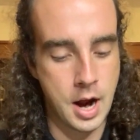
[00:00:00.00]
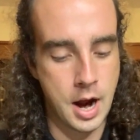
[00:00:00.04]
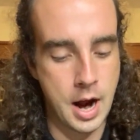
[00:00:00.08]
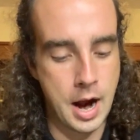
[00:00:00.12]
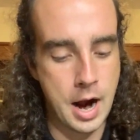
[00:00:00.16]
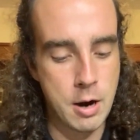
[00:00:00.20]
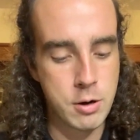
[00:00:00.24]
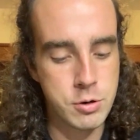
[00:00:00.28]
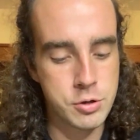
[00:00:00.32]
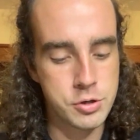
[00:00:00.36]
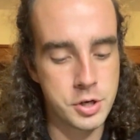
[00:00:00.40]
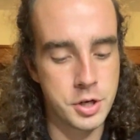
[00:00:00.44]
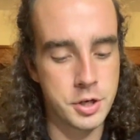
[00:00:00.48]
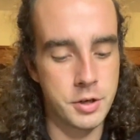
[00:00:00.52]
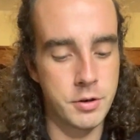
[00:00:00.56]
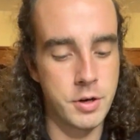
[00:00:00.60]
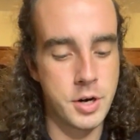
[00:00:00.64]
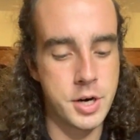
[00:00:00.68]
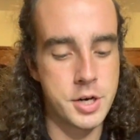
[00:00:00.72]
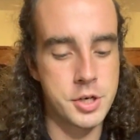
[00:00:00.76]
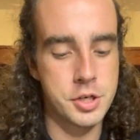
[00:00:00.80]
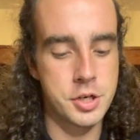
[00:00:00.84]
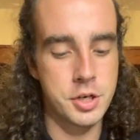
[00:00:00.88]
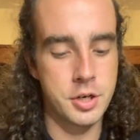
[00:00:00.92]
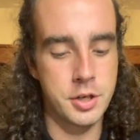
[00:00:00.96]
Our
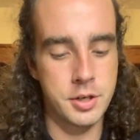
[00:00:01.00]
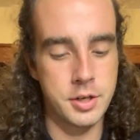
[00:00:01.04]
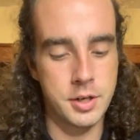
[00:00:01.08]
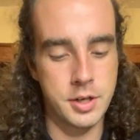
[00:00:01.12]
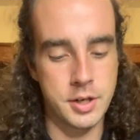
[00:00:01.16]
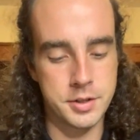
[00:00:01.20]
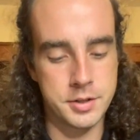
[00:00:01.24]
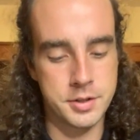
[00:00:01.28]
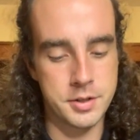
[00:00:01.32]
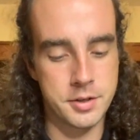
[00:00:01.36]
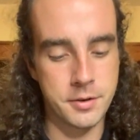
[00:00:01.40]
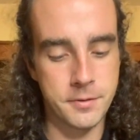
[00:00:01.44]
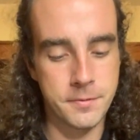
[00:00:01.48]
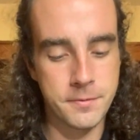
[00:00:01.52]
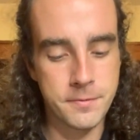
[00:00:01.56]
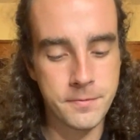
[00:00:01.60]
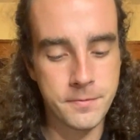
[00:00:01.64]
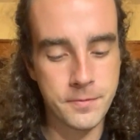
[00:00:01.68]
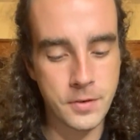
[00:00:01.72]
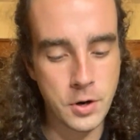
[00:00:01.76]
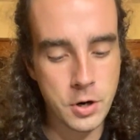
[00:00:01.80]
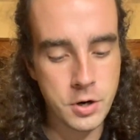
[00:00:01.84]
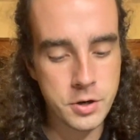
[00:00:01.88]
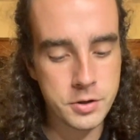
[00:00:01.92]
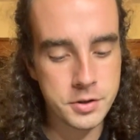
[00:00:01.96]
generation is the
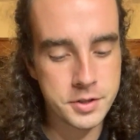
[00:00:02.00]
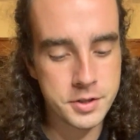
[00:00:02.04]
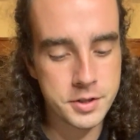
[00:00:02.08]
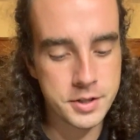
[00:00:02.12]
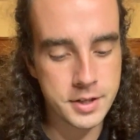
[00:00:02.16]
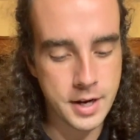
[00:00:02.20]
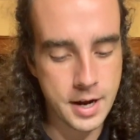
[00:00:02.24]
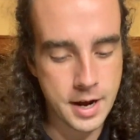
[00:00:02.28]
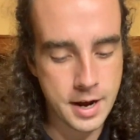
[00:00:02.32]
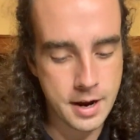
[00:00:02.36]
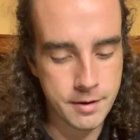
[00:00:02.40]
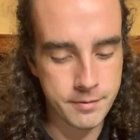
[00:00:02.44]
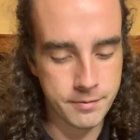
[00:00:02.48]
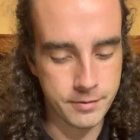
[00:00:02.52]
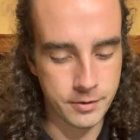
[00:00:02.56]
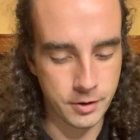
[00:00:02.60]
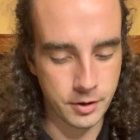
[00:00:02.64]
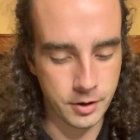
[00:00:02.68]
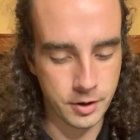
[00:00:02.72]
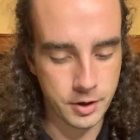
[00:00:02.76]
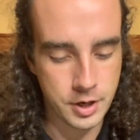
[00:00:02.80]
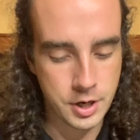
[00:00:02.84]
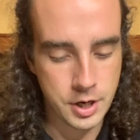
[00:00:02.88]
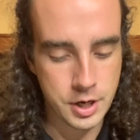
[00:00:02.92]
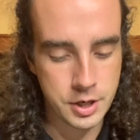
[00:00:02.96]
first
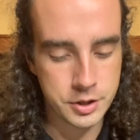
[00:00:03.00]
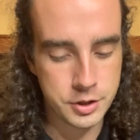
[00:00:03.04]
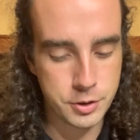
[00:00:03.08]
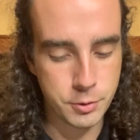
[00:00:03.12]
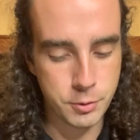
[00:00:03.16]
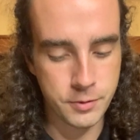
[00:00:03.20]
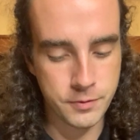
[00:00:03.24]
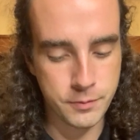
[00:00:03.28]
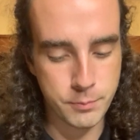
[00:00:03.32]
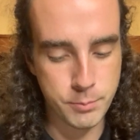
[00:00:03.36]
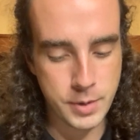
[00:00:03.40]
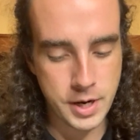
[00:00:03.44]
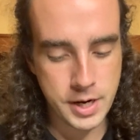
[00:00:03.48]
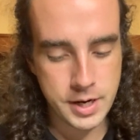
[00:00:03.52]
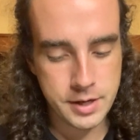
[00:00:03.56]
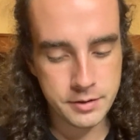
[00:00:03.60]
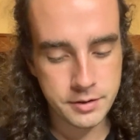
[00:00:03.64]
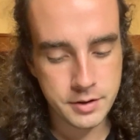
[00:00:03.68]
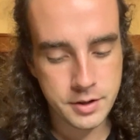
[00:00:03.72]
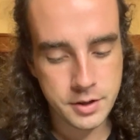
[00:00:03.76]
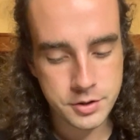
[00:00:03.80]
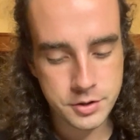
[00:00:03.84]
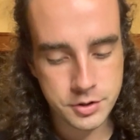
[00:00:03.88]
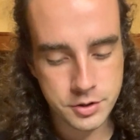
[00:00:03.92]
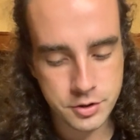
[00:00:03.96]
ever to have made
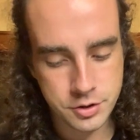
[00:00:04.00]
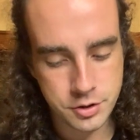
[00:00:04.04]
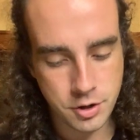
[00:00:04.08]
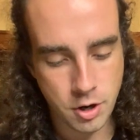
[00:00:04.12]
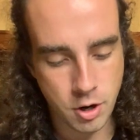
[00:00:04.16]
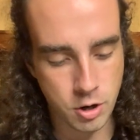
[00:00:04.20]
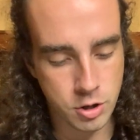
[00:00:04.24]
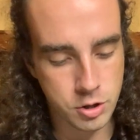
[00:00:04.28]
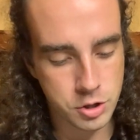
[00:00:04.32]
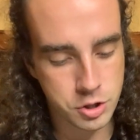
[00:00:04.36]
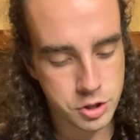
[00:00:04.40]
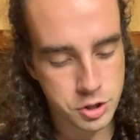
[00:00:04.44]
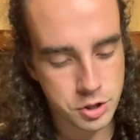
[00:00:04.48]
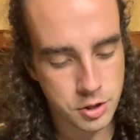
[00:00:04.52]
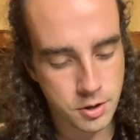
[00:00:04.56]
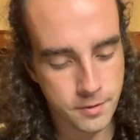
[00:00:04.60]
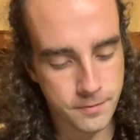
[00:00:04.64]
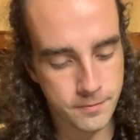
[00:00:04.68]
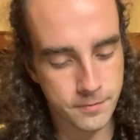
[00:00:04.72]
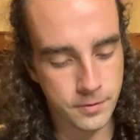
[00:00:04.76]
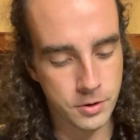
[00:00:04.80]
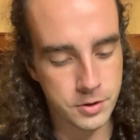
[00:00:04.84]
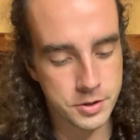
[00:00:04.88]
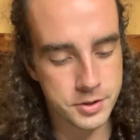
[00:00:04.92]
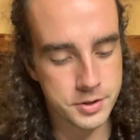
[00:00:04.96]
the search
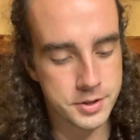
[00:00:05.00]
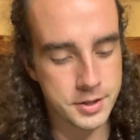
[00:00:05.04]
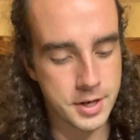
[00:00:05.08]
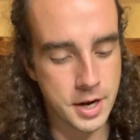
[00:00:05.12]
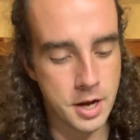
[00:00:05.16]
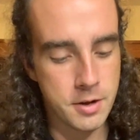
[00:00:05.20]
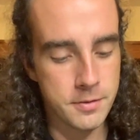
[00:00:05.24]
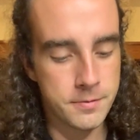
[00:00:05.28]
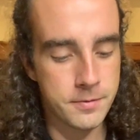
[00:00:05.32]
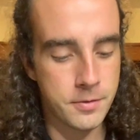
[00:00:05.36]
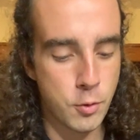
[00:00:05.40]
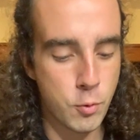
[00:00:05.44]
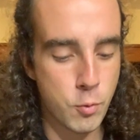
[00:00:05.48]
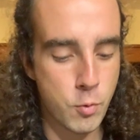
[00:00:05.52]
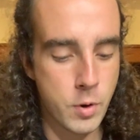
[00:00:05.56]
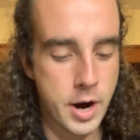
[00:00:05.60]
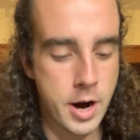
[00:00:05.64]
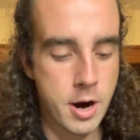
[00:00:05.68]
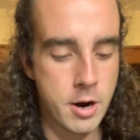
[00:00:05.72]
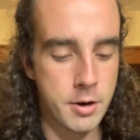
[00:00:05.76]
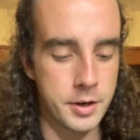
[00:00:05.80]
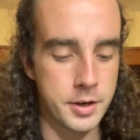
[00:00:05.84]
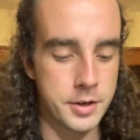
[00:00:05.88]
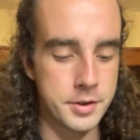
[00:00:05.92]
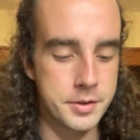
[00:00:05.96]
for
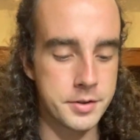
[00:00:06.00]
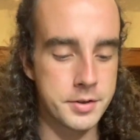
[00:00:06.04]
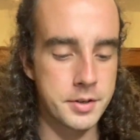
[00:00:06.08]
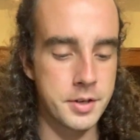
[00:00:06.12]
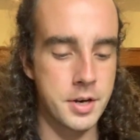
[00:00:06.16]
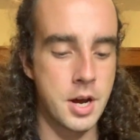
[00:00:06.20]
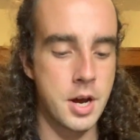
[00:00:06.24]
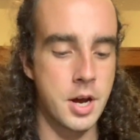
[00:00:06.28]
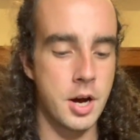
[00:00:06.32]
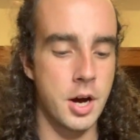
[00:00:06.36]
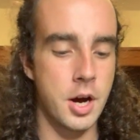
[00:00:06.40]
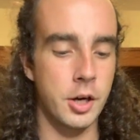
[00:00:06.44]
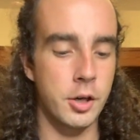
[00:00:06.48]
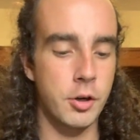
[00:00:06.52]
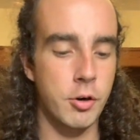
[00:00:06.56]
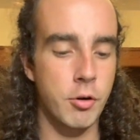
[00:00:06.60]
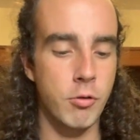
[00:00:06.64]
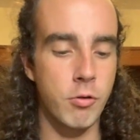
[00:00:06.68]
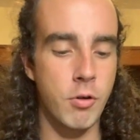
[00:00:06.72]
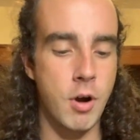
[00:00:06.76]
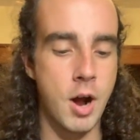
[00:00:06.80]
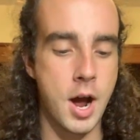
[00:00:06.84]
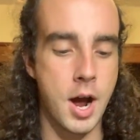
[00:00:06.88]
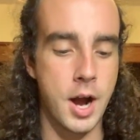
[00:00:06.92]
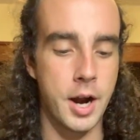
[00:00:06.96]
self-awareness a
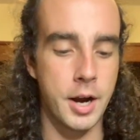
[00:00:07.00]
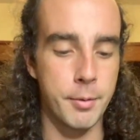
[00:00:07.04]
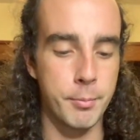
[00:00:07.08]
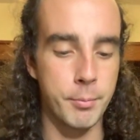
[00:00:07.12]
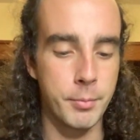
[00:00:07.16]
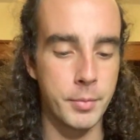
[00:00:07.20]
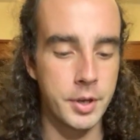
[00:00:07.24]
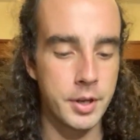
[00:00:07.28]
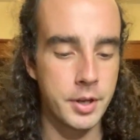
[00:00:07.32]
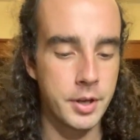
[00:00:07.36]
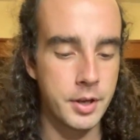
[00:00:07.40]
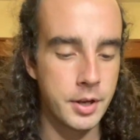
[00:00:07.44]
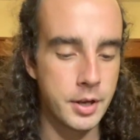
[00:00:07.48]
crime.